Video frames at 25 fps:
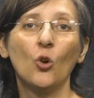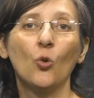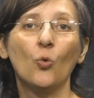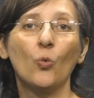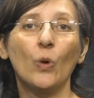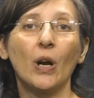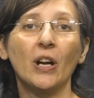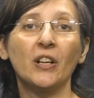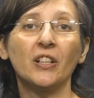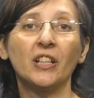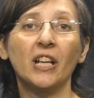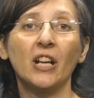
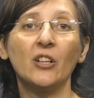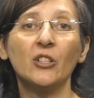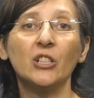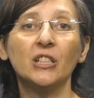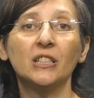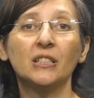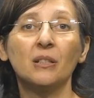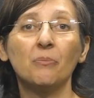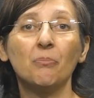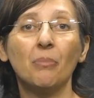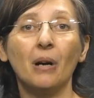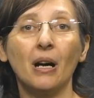where there
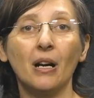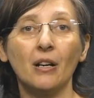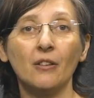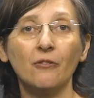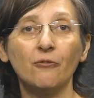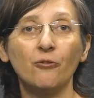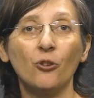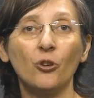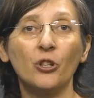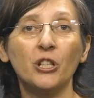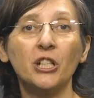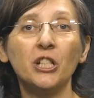is a bar
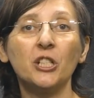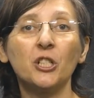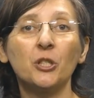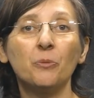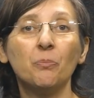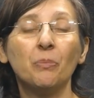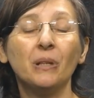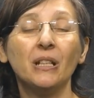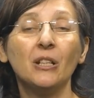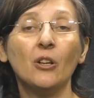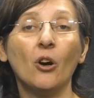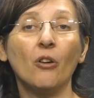for each
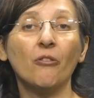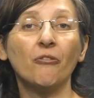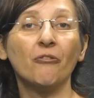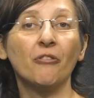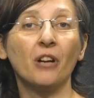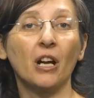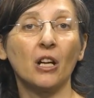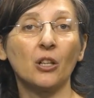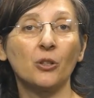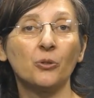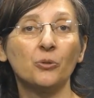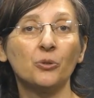bin of
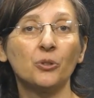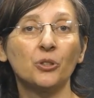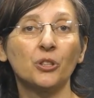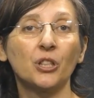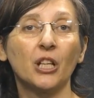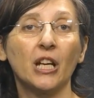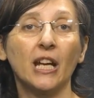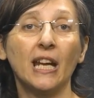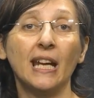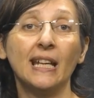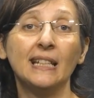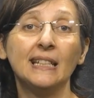values
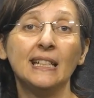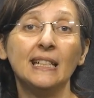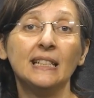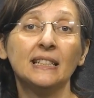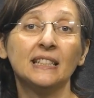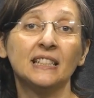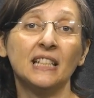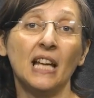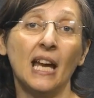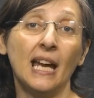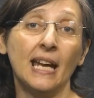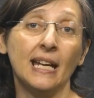and
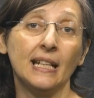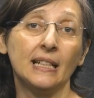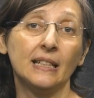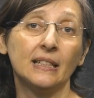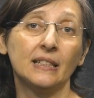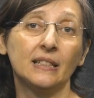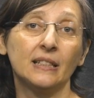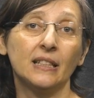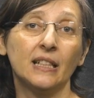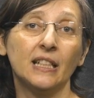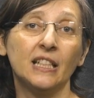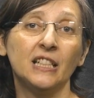its
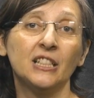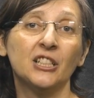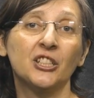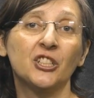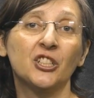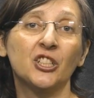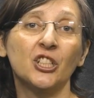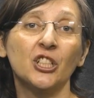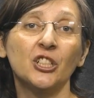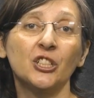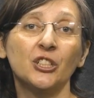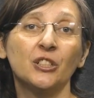8 is
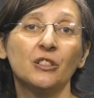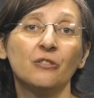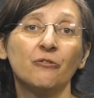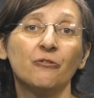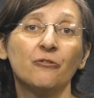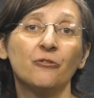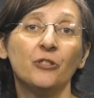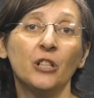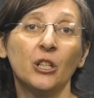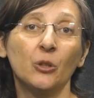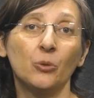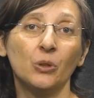just the
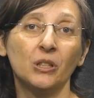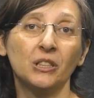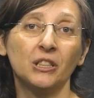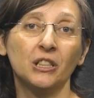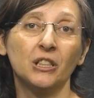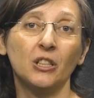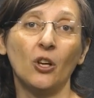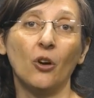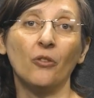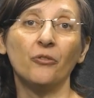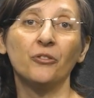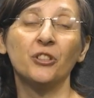
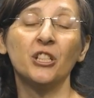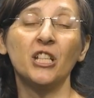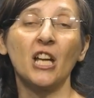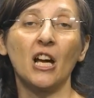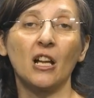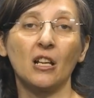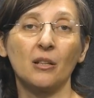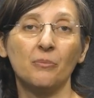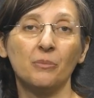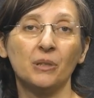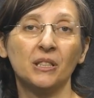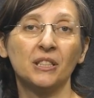frequency of the
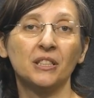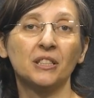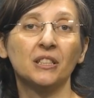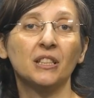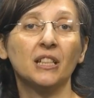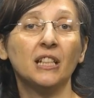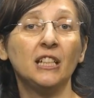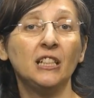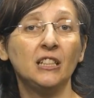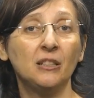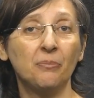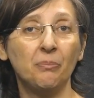elements
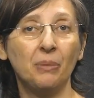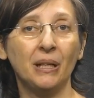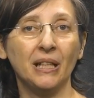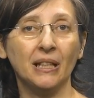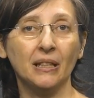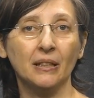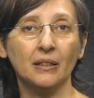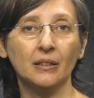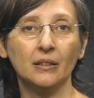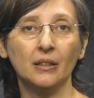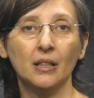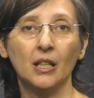in the bin,